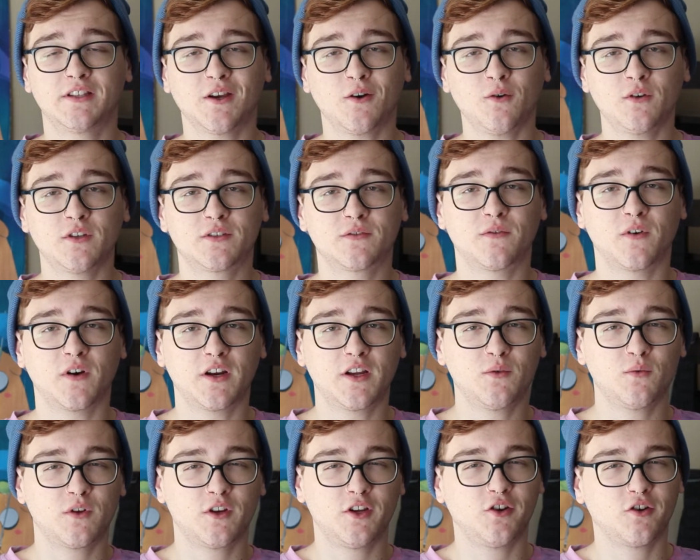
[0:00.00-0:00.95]
always funny
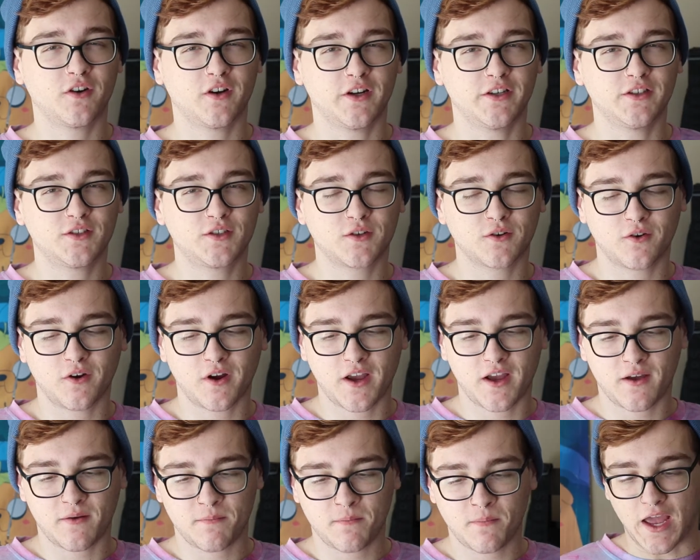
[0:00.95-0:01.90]
when you're on
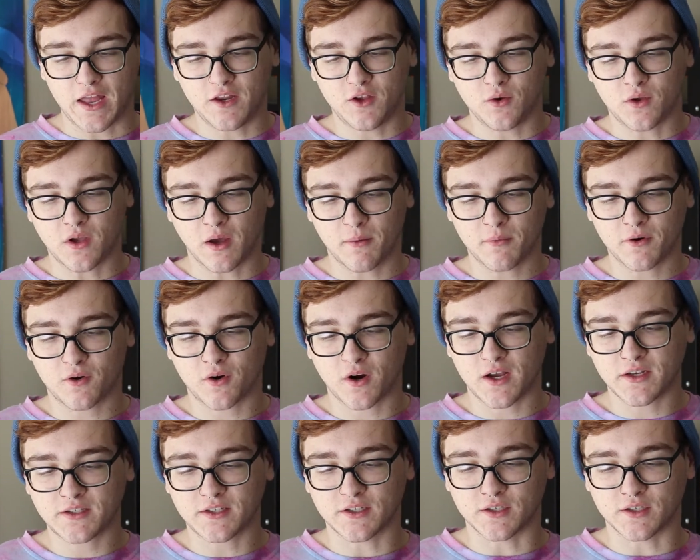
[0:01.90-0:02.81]
Instagram and you come across a